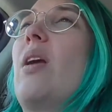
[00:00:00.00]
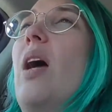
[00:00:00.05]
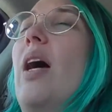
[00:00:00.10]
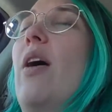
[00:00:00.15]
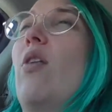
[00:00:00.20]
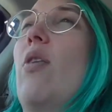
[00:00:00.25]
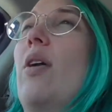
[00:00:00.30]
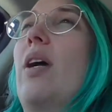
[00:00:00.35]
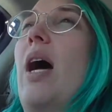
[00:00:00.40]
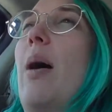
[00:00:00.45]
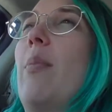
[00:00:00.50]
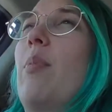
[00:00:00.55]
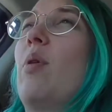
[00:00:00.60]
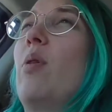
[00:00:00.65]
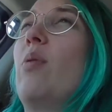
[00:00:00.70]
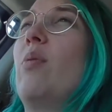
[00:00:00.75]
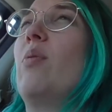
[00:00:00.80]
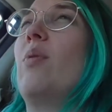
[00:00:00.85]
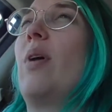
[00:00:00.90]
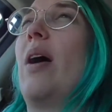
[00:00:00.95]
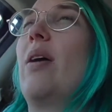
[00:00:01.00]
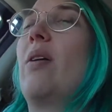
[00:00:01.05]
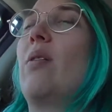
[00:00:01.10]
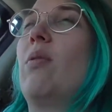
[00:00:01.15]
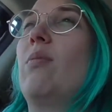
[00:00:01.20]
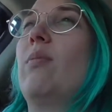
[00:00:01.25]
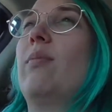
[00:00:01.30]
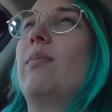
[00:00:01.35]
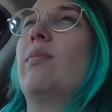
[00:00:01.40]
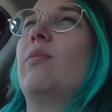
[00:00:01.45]
I got a couple of like
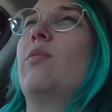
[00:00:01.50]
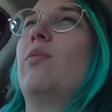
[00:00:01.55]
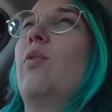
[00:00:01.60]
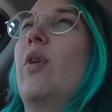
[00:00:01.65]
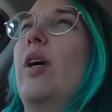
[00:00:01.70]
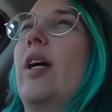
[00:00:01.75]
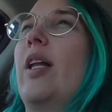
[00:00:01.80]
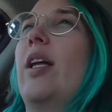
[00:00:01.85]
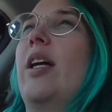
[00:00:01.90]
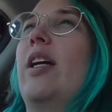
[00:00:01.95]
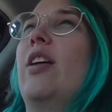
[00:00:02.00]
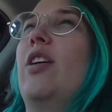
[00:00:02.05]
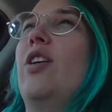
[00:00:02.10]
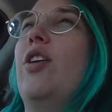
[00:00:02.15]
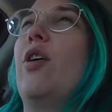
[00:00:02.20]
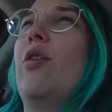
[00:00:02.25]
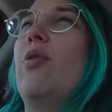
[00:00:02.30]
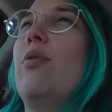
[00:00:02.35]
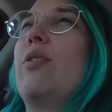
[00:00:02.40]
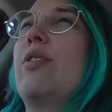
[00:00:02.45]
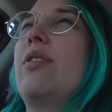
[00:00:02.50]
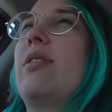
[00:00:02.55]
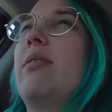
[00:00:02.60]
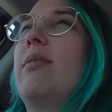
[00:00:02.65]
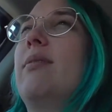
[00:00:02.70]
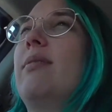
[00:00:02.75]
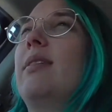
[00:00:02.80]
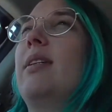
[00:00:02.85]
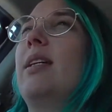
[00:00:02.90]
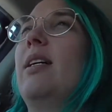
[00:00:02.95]
really cute
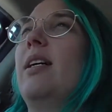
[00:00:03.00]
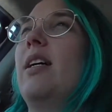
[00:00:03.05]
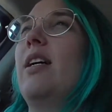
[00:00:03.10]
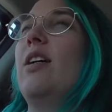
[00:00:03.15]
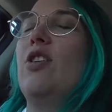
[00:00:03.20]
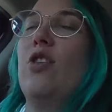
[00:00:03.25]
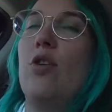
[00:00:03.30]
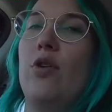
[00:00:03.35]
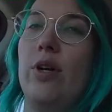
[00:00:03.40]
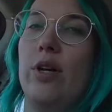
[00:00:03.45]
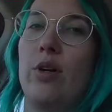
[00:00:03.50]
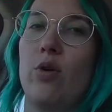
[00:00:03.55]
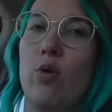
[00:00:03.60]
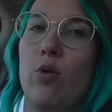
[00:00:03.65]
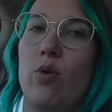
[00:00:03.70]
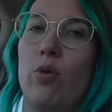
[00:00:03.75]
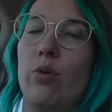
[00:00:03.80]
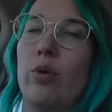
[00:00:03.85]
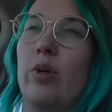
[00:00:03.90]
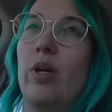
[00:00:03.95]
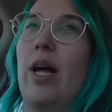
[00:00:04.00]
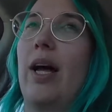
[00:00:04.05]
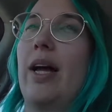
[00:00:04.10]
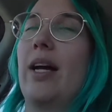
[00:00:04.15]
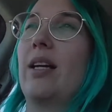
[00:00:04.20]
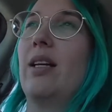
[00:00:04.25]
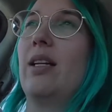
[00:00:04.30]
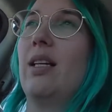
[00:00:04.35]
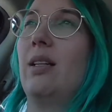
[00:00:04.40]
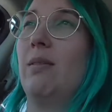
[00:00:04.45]
unicorn,
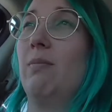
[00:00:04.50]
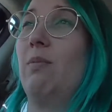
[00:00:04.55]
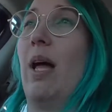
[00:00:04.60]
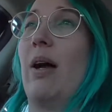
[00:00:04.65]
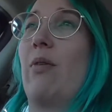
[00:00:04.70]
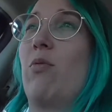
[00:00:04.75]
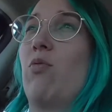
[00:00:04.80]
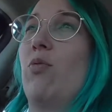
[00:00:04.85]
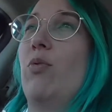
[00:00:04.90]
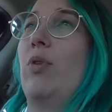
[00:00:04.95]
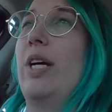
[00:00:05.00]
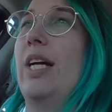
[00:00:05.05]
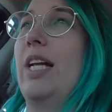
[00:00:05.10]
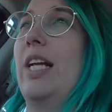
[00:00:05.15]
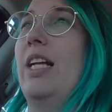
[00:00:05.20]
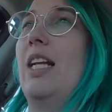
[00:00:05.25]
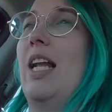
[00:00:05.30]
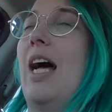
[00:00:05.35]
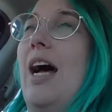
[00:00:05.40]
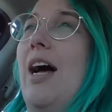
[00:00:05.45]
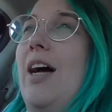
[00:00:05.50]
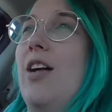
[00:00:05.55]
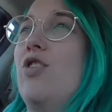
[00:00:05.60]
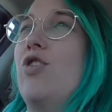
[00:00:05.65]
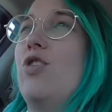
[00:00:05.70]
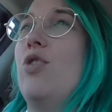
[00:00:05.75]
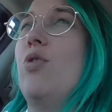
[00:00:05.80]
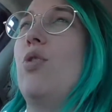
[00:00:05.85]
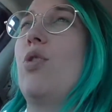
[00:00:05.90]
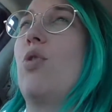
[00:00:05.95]
like really
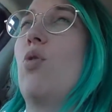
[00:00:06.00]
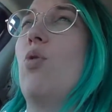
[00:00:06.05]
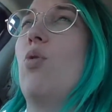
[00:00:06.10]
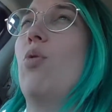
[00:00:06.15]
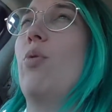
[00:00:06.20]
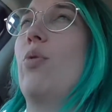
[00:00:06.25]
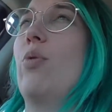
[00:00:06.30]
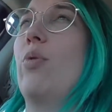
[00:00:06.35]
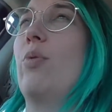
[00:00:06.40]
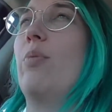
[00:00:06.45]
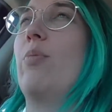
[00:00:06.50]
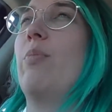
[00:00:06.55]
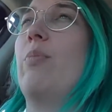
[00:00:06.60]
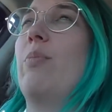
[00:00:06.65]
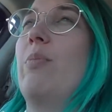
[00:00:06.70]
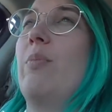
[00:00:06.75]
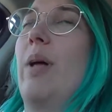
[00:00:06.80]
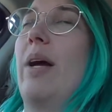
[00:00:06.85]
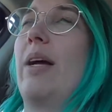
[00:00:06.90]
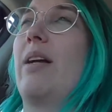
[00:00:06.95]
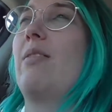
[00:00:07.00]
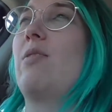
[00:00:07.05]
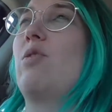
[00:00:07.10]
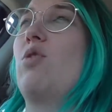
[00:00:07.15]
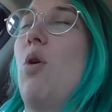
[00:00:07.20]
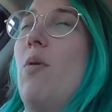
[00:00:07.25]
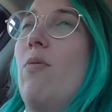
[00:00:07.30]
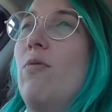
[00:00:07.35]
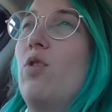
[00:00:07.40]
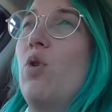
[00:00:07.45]
large unicorn like
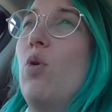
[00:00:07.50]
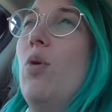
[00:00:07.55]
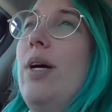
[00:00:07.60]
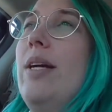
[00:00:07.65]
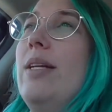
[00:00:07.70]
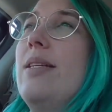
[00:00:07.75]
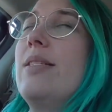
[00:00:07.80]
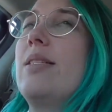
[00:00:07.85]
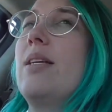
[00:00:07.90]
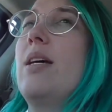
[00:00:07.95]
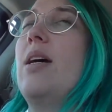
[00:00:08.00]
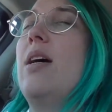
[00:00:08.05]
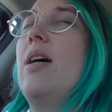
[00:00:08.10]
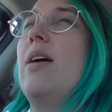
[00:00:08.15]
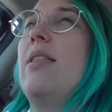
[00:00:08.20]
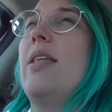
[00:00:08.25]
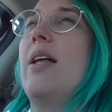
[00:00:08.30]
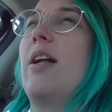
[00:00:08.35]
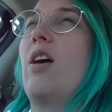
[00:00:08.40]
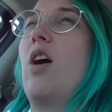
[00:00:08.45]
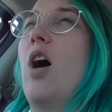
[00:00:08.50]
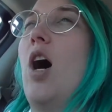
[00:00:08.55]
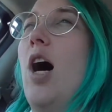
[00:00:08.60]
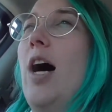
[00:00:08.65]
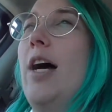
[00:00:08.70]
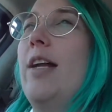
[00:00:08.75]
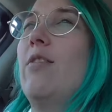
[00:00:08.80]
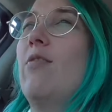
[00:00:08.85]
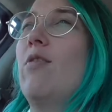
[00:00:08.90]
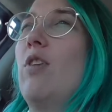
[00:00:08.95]
soft toys that are
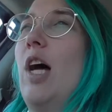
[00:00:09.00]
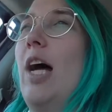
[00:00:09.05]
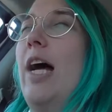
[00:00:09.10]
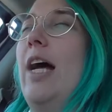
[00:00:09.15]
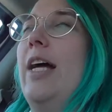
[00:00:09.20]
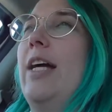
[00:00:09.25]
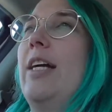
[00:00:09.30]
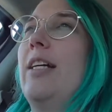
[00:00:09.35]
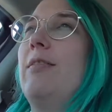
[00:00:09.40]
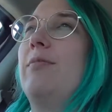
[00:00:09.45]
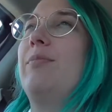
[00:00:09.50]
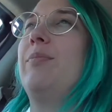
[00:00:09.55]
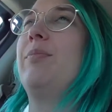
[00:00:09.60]
kind of like